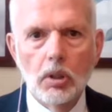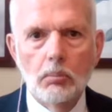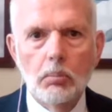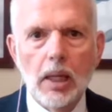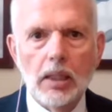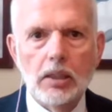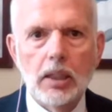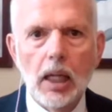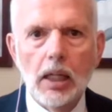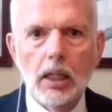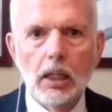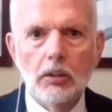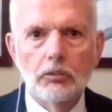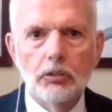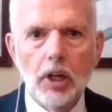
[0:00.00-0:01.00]

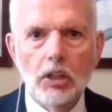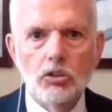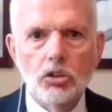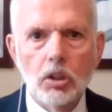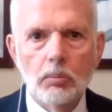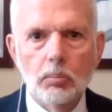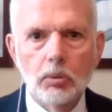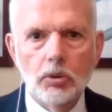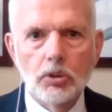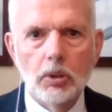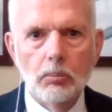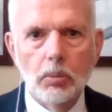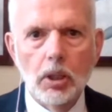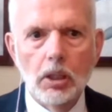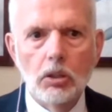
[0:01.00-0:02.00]
maintaining a friendship with
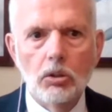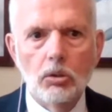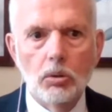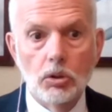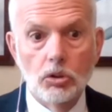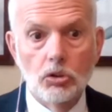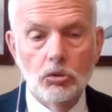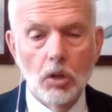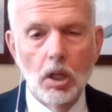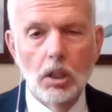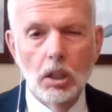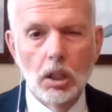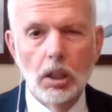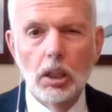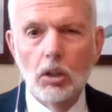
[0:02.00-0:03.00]
somebody who is
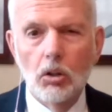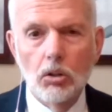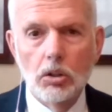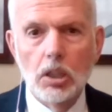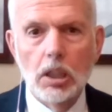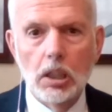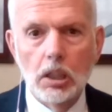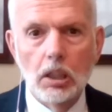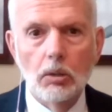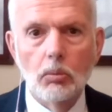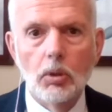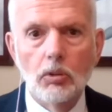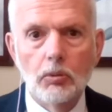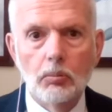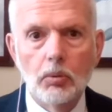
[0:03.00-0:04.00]
struggling or dealing
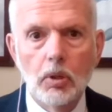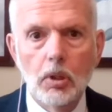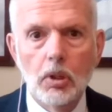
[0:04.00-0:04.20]
with